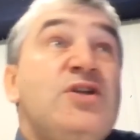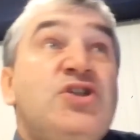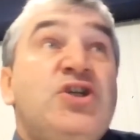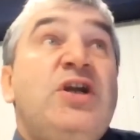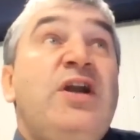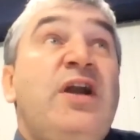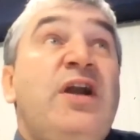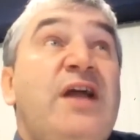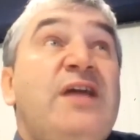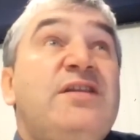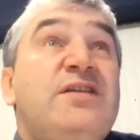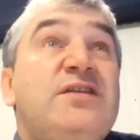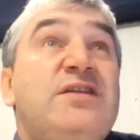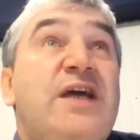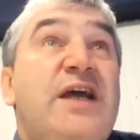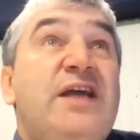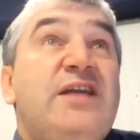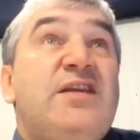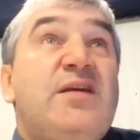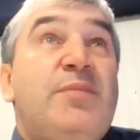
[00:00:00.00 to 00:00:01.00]
generate the
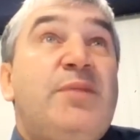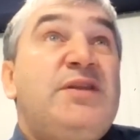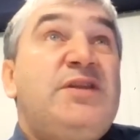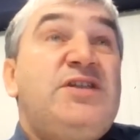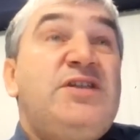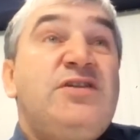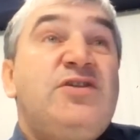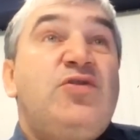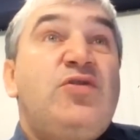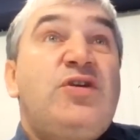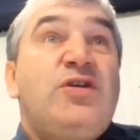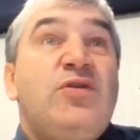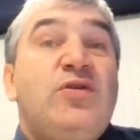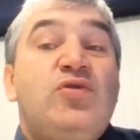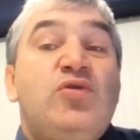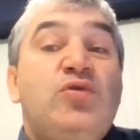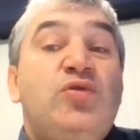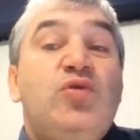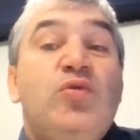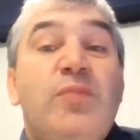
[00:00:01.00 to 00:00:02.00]
data, but since you
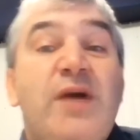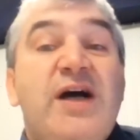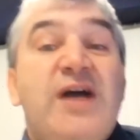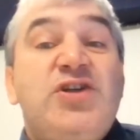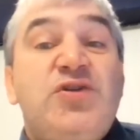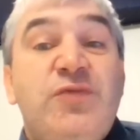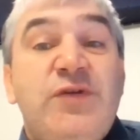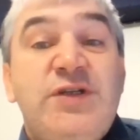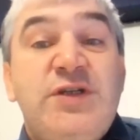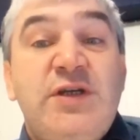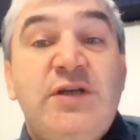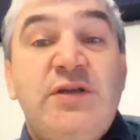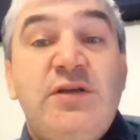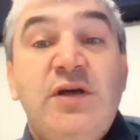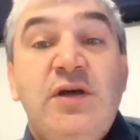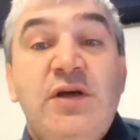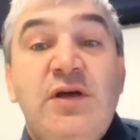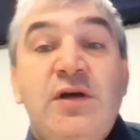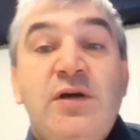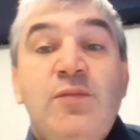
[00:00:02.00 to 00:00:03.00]
cannot do too much with it,